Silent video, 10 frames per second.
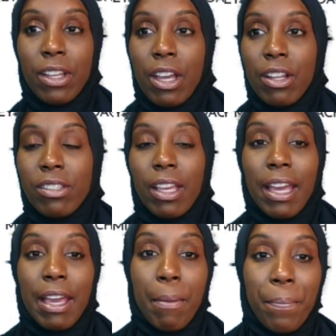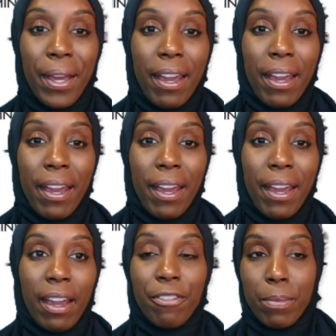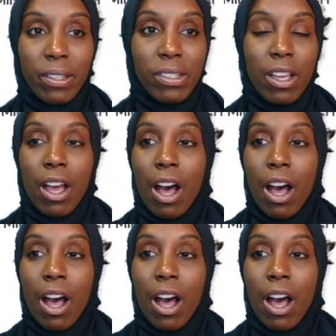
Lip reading: to impact families